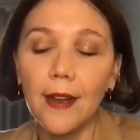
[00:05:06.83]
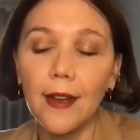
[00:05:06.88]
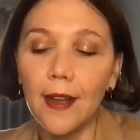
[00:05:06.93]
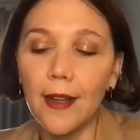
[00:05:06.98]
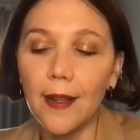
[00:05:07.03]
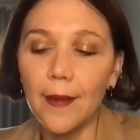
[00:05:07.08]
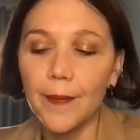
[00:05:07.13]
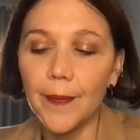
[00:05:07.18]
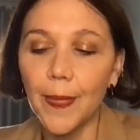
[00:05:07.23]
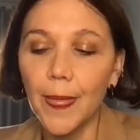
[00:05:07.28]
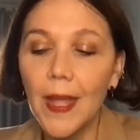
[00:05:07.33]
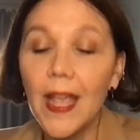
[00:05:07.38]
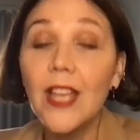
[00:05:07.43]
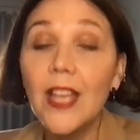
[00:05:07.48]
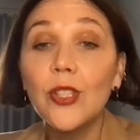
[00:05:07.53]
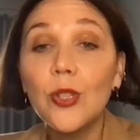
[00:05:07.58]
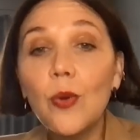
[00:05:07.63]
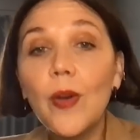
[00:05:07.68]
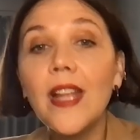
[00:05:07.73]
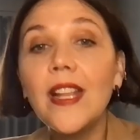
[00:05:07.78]

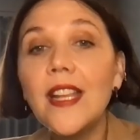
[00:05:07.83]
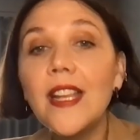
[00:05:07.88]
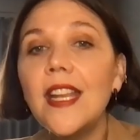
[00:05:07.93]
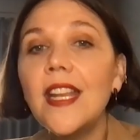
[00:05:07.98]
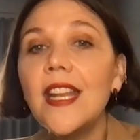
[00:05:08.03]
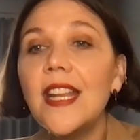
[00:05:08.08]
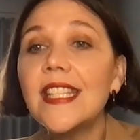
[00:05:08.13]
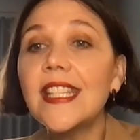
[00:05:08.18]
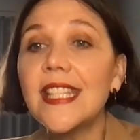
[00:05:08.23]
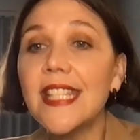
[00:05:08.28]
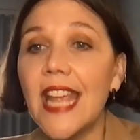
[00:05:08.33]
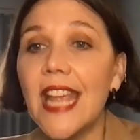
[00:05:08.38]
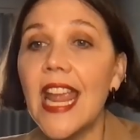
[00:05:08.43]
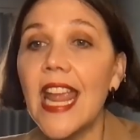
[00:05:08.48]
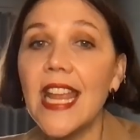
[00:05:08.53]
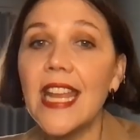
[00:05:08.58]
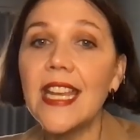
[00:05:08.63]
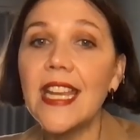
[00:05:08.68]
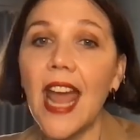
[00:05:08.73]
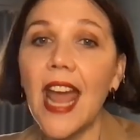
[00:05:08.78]
So I needed a
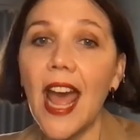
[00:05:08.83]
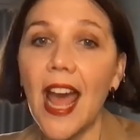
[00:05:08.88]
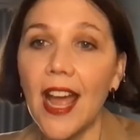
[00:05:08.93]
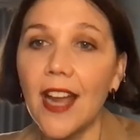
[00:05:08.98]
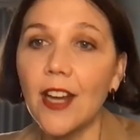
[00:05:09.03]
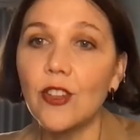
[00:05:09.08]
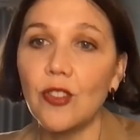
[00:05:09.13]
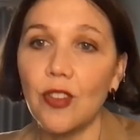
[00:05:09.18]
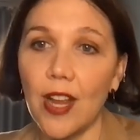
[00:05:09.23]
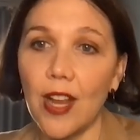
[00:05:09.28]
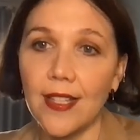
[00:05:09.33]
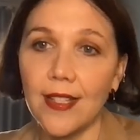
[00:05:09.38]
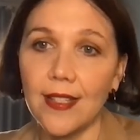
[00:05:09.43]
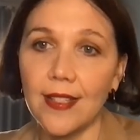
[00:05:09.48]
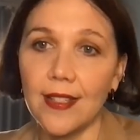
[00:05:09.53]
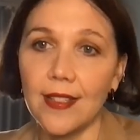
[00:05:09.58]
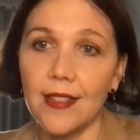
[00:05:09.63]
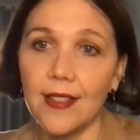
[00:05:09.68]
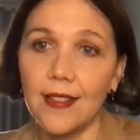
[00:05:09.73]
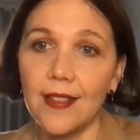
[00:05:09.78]
sane
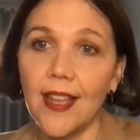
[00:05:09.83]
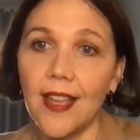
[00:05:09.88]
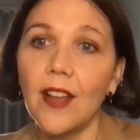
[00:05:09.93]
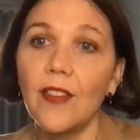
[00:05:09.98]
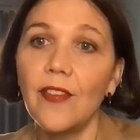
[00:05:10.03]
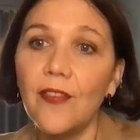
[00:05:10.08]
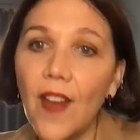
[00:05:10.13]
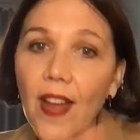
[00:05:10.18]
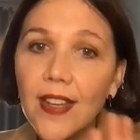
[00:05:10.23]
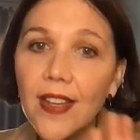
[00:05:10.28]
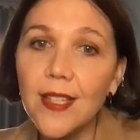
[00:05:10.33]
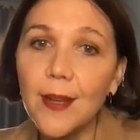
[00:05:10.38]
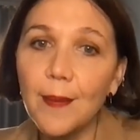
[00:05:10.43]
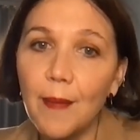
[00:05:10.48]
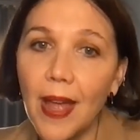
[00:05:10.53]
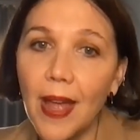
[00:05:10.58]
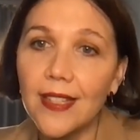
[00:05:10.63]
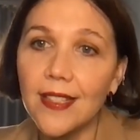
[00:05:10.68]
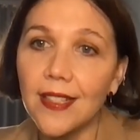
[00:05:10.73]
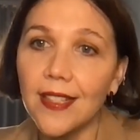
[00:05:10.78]
actress, like a
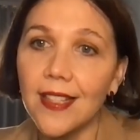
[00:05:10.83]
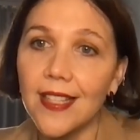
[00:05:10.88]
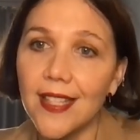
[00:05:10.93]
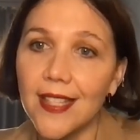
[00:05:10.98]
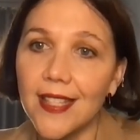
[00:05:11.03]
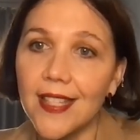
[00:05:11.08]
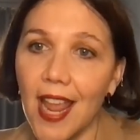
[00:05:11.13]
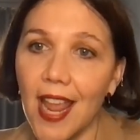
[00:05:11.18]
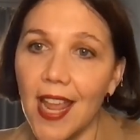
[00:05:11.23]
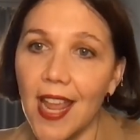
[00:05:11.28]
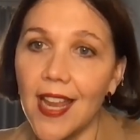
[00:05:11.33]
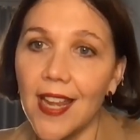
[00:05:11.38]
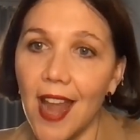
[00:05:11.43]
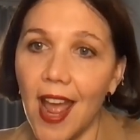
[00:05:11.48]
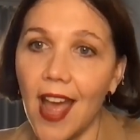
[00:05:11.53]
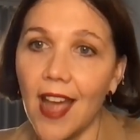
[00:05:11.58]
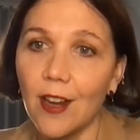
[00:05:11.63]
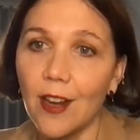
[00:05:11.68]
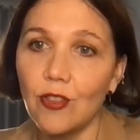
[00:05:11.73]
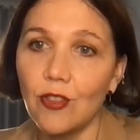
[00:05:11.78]
fundamentally sane
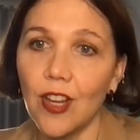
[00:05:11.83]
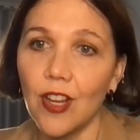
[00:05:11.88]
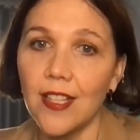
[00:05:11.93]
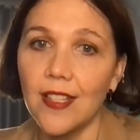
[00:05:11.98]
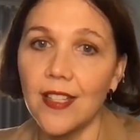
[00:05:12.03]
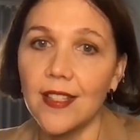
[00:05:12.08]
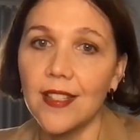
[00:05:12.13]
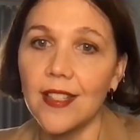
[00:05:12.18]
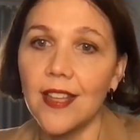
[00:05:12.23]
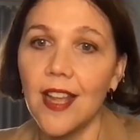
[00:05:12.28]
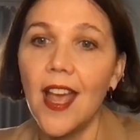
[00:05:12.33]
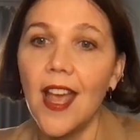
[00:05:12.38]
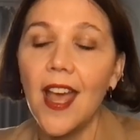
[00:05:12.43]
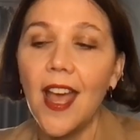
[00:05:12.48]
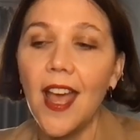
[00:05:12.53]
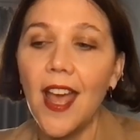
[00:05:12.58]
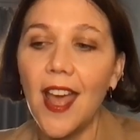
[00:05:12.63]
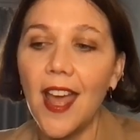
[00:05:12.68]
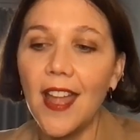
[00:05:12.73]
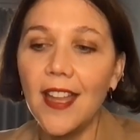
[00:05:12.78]
actress.
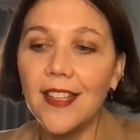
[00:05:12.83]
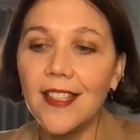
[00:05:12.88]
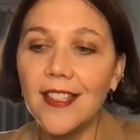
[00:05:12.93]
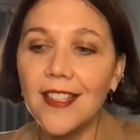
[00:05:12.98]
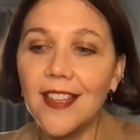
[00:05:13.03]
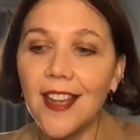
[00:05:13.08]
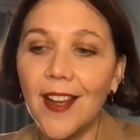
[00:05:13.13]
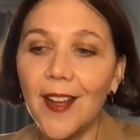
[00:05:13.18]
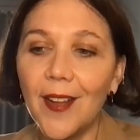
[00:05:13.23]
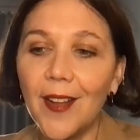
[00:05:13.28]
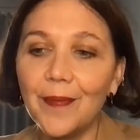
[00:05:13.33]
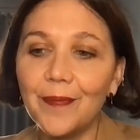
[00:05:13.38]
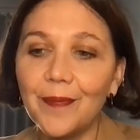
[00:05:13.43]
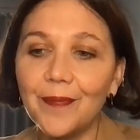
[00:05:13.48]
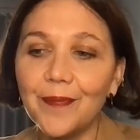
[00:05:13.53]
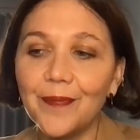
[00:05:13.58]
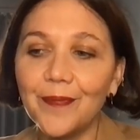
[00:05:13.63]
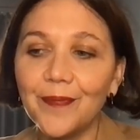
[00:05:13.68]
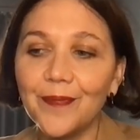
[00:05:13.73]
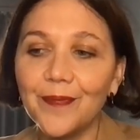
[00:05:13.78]
And
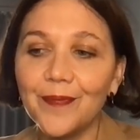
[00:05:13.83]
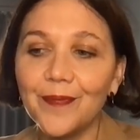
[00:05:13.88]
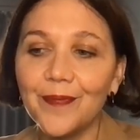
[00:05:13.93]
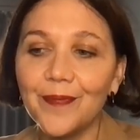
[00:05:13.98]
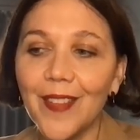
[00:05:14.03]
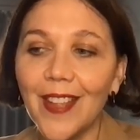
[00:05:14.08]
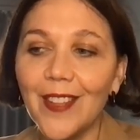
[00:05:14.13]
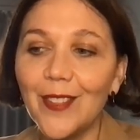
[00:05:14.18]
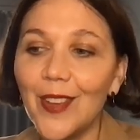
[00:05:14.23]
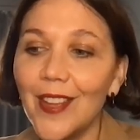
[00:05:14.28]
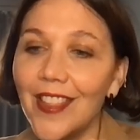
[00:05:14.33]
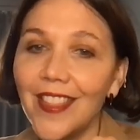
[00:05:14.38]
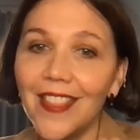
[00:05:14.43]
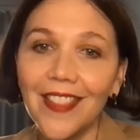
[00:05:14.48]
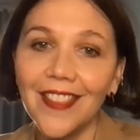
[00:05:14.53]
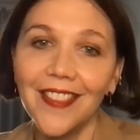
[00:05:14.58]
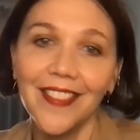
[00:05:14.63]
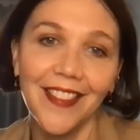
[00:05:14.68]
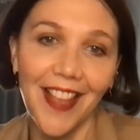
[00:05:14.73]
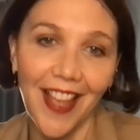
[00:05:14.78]
so
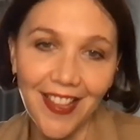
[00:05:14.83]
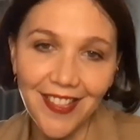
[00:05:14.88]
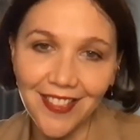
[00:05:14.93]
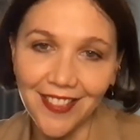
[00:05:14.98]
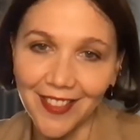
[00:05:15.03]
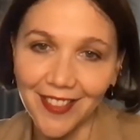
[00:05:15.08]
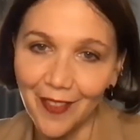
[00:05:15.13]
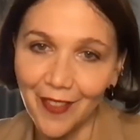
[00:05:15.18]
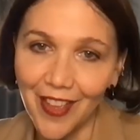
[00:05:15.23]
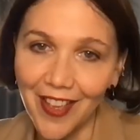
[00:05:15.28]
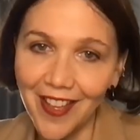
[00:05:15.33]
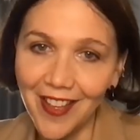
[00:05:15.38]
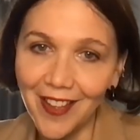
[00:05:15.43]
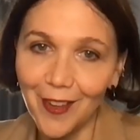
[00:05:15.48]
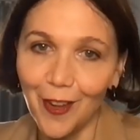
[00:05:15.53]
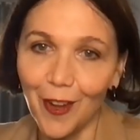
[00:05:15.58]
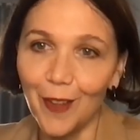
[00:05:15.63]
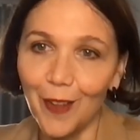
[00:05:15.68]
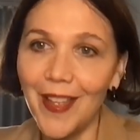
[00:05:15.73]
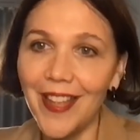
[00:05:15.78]
yes,
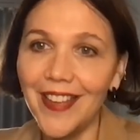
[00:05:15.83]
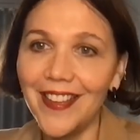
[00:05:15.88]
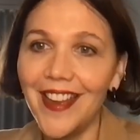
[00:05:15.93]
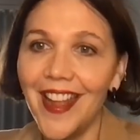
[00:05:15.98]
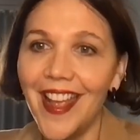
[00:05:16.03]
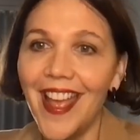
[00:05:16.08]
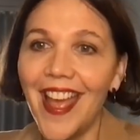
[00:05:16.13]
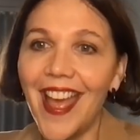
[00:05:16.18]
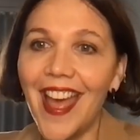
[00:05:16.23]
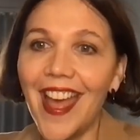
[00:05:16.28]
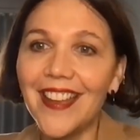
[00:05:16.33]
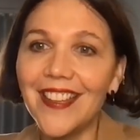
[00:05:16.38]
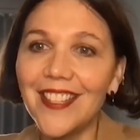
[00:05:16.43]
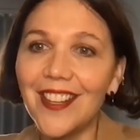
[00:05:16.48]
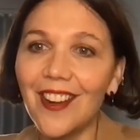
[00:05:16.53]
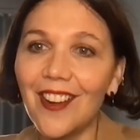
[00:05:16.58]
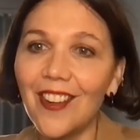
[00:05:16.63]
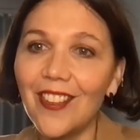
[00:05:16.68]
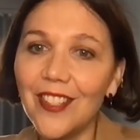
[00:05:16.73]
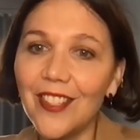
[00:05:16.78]
Olivia Colman.
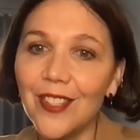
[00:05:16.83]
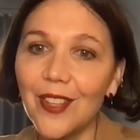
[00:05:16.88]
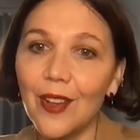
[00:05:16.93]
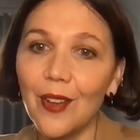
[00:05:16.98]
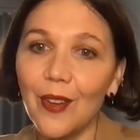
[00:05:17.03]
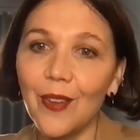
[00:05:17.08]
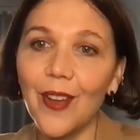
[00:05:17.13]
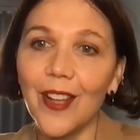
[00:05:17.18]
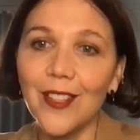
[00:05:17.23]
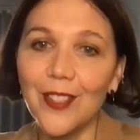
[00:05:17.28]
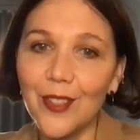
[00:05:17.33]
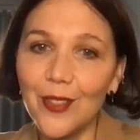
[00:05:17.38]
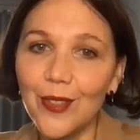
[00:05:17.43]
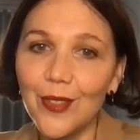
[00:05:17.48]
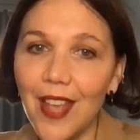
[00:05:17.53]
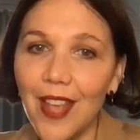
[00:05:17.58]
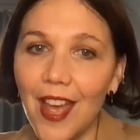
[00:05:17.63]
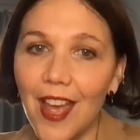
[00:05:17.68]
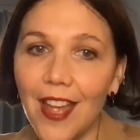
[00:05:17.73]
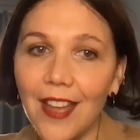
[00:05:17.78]
And also, as you
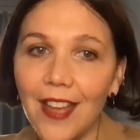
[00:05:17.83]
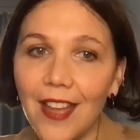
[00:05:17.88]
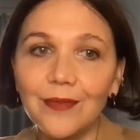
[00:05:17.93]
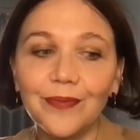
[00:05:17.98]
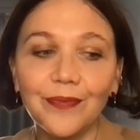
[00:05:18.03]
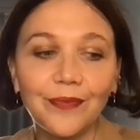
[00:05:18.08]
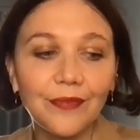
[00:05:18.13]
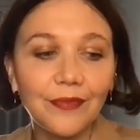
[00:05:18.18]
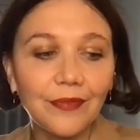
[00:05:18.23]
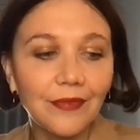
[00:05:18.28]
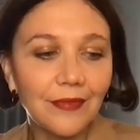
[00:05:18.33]
said,